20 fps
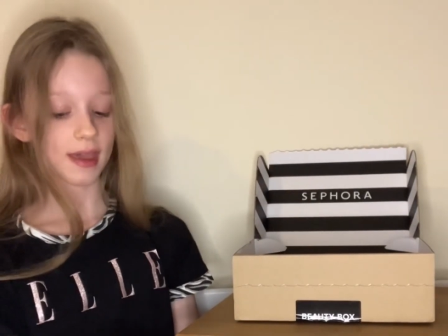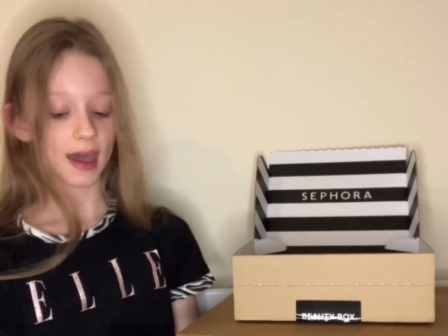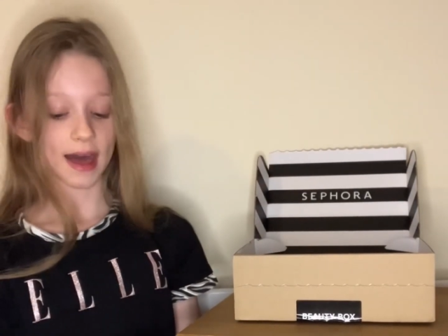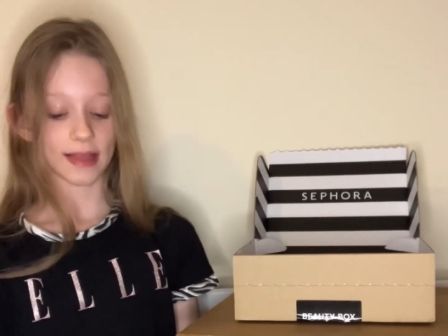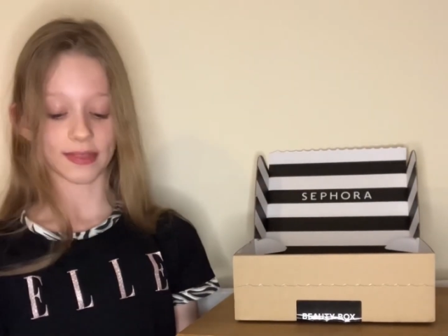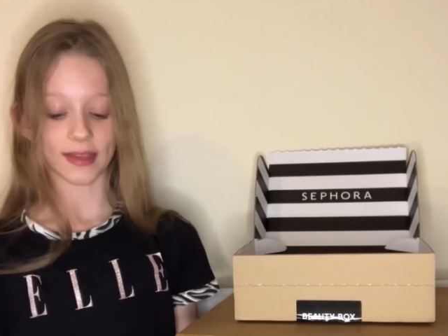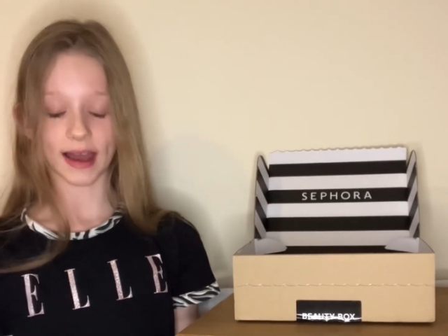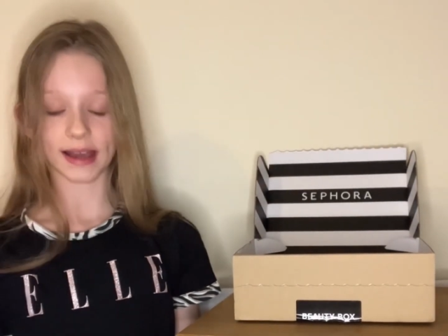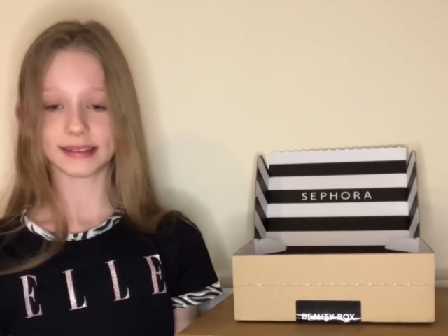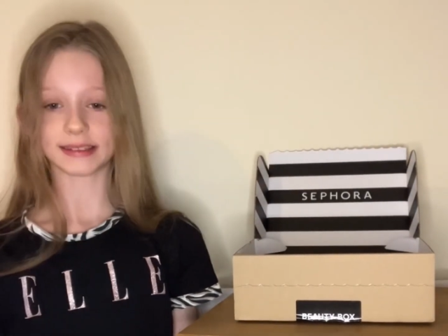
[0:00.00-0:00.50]

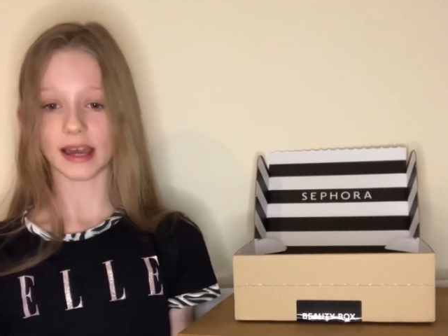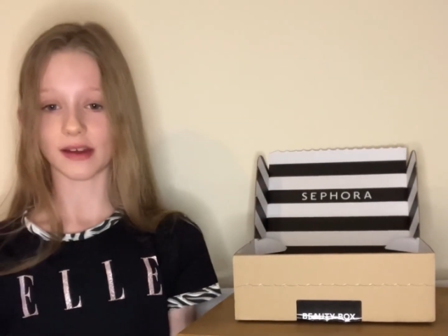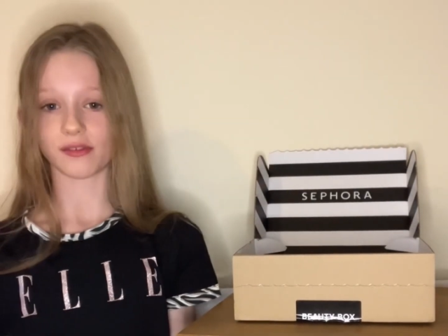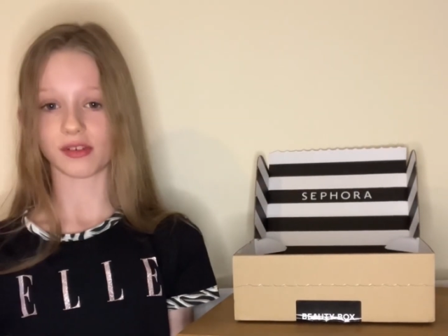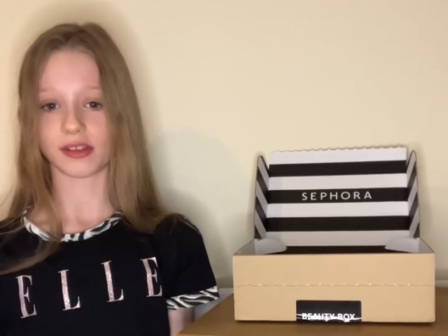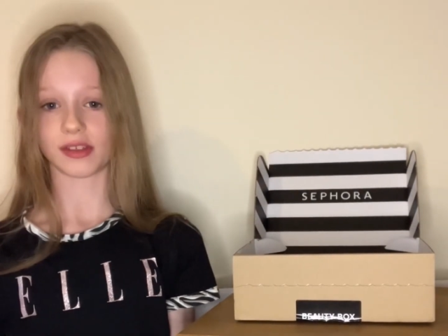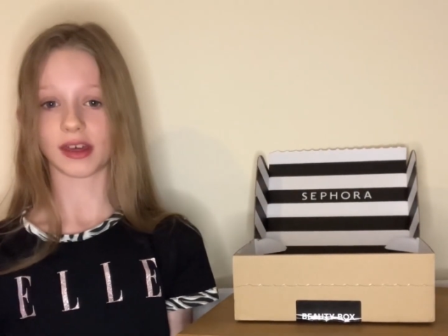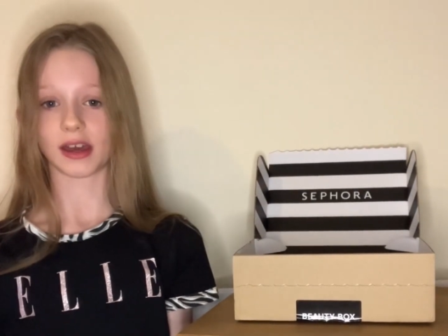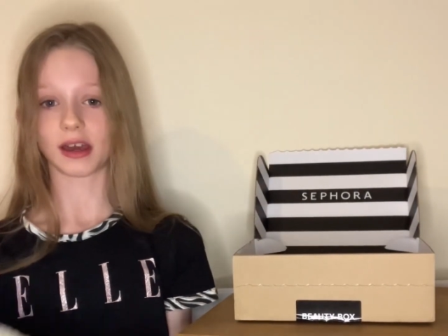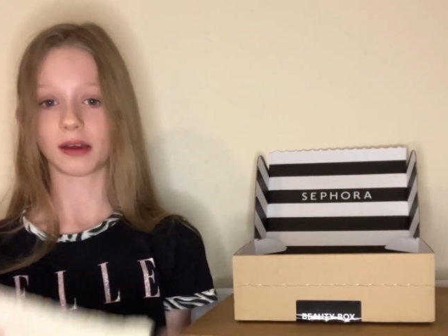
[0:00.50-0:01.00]
And that is
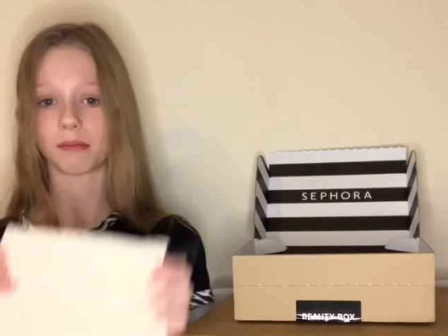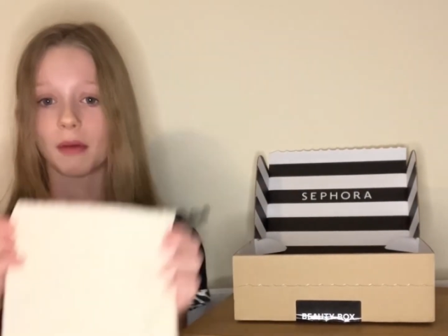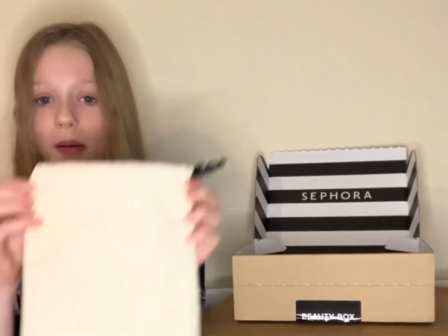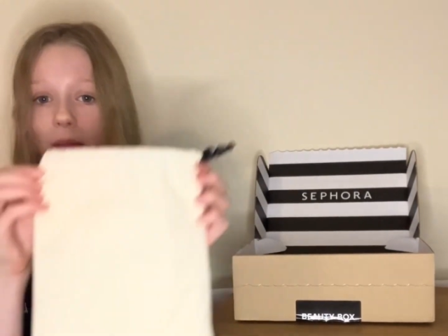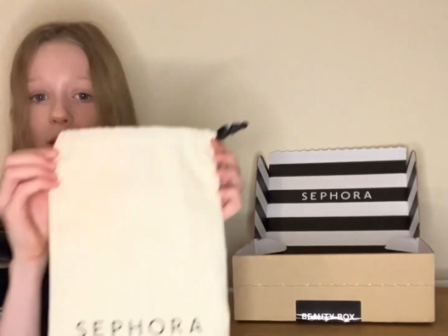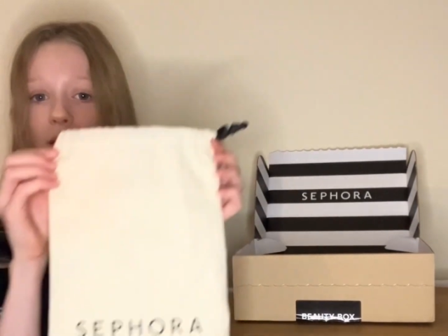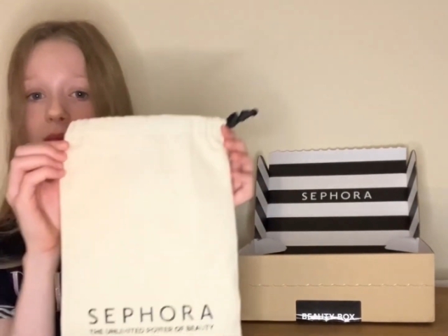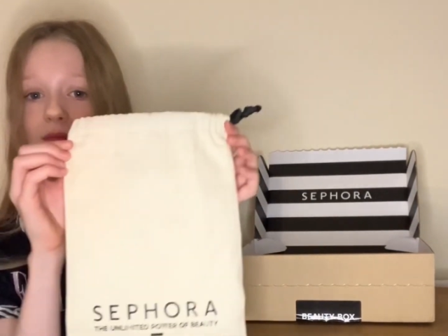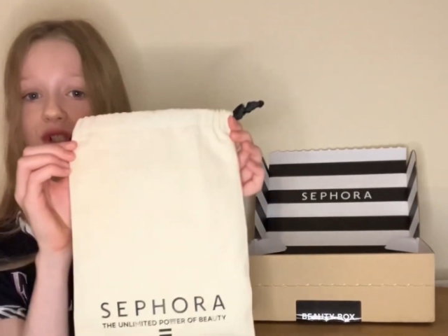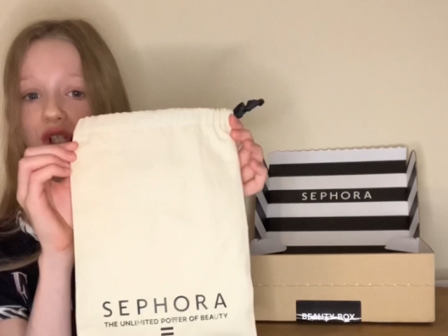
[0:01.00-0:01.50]
everything my
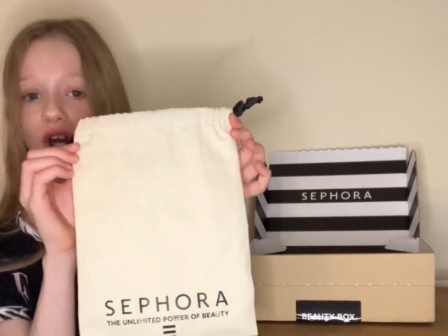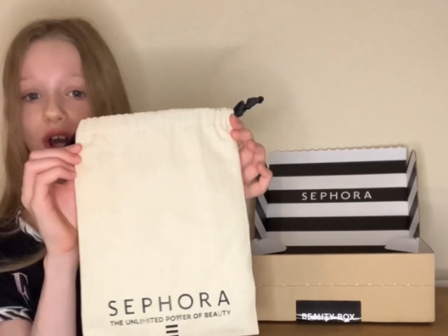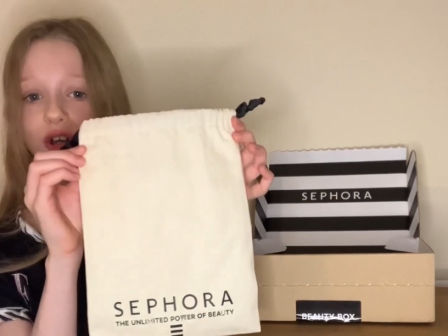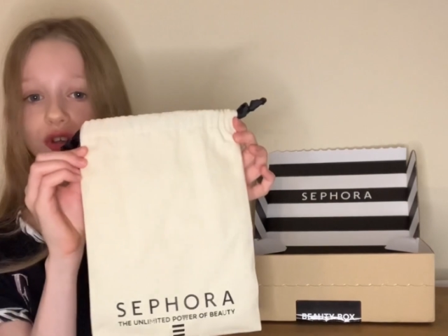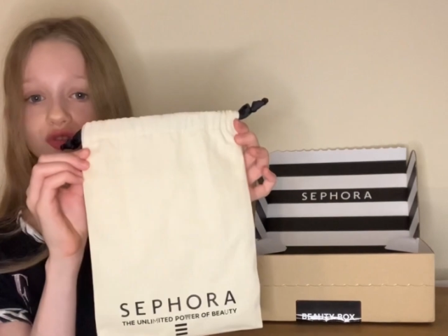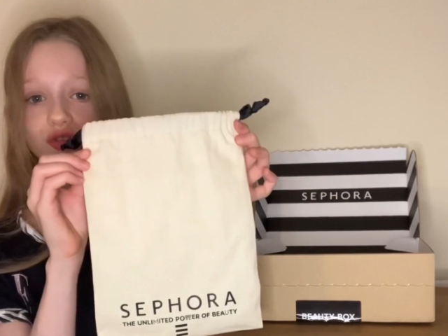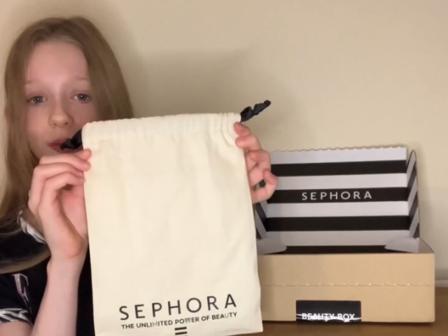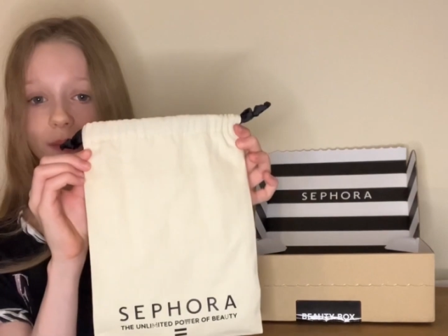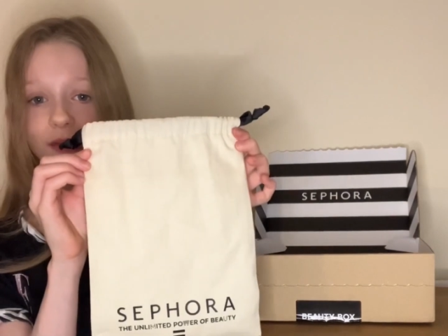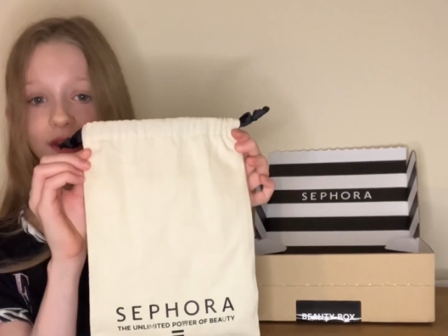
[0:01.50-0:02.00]
mum chose from